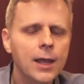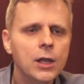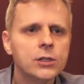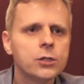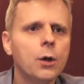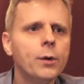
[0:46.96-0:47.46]

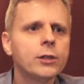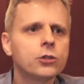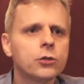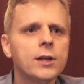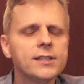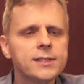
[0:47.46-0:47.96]
So I want to
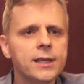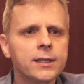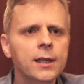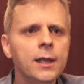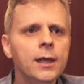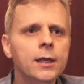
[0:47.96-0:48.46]
trust that
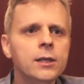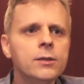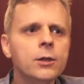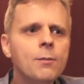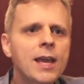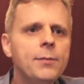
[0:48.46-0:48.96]

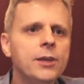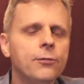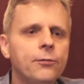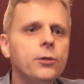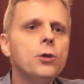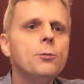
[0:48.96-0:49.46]
there may be a
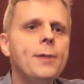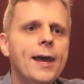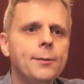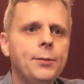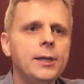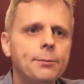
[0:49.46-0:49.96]
few
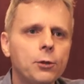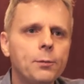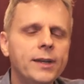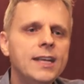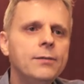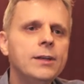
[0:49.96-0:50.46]
bad people,
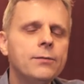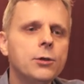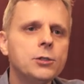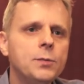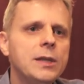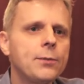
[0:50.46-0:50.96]
but even if
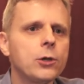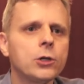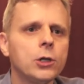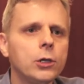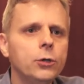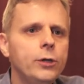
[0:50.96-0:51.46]
those people are
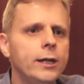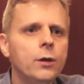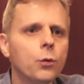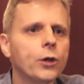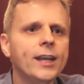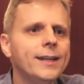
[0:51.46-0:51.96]
colluding and
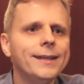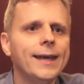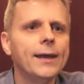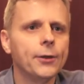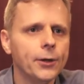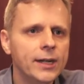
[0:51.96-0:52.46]
working
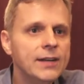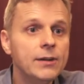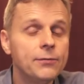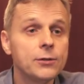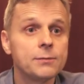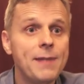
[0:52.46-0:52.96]
together, and even
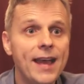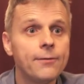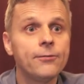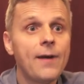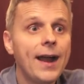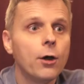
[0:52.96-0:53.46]
if there's bad
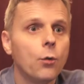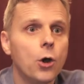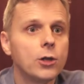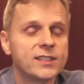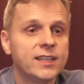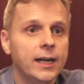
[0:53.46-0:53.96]

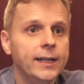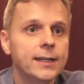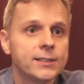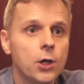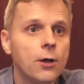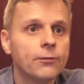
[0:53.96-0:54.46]
firewalls cutting
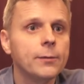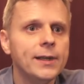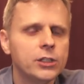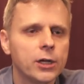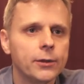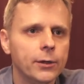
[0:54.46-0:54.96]
us off from
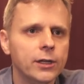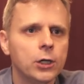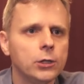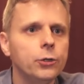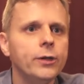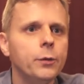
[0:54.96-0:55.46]
each other and
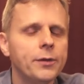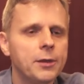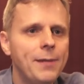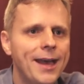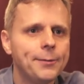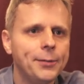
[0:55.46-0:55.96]
colluding with the
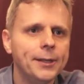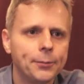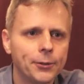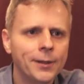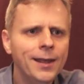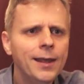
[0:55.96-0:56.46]
bad
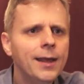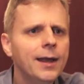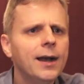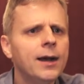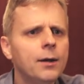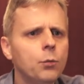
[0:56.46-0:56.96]
people,
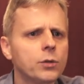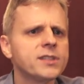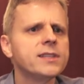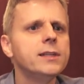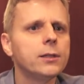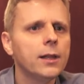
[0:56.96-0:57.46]
we'll
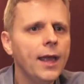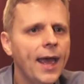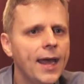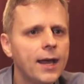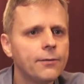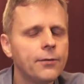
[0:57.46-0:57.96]
still
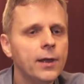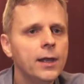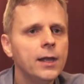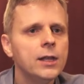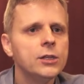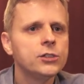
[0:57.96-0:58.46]
have
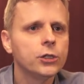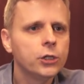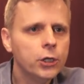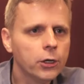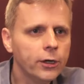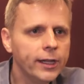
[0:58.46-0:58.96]

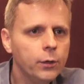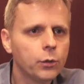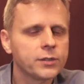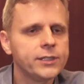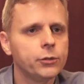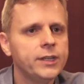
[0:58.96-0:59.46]
security, we'll
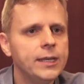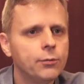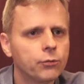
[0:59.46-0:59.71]
still keep